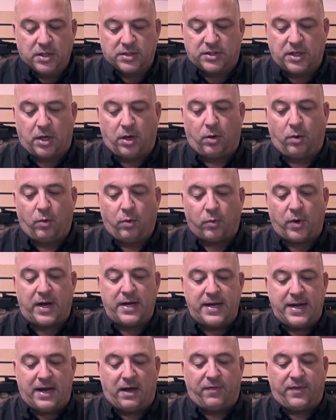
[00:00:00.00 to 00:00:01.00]
So
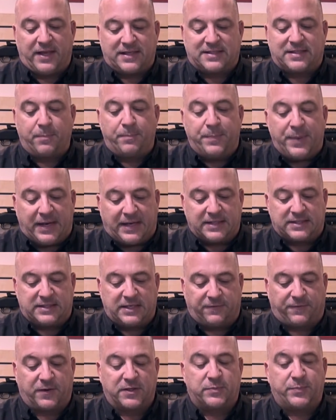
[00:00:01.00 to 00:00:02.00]
right now, that's the biggest
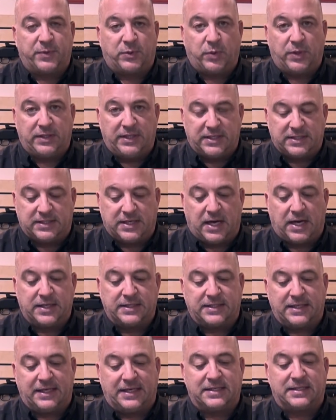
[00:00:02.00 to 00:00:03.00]
difference between these
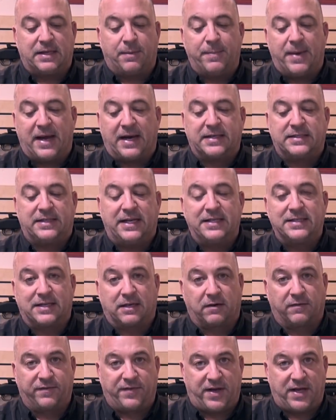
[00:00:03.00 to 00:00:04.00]
guns, is the magazines
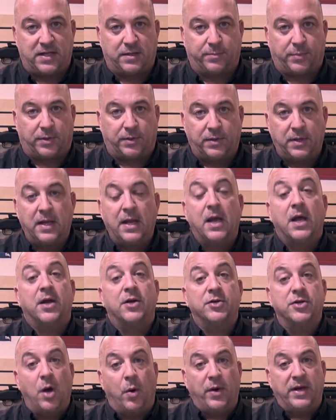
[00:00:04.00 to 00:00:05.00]
that are available.
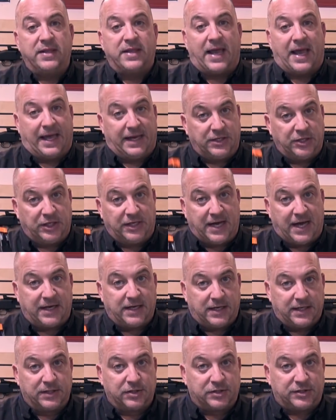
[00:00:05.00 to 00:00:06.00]
Knowing that, you got
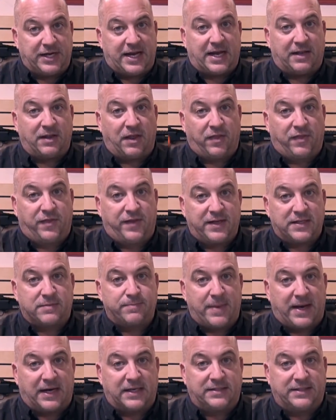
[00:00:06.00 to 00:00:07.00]
to understand that this
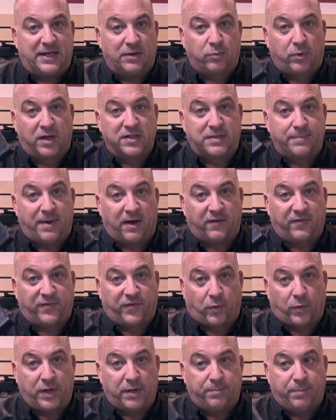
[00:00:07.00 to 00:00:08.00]
magazine runs about
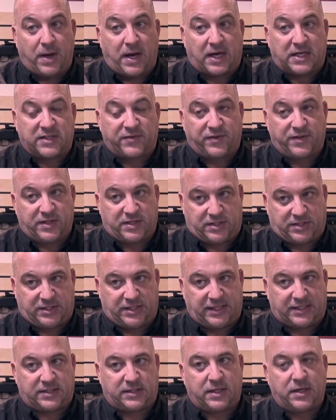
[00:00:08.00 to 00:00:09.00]
$40 for the
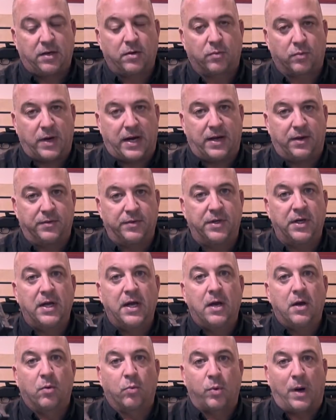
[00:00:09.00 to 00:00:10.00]
6-round
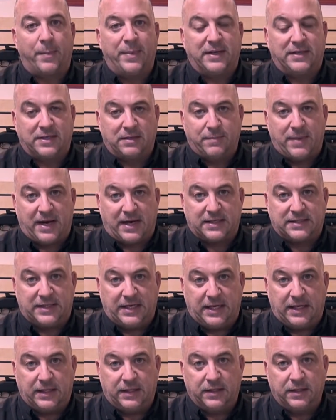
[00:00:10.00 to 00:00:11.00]
Remington
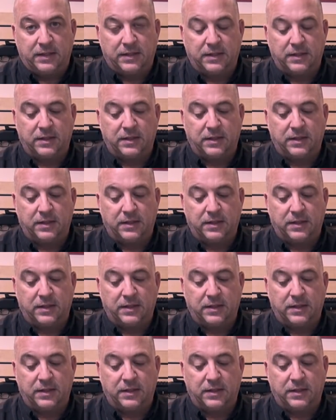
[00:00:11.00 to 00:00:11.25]
magazine.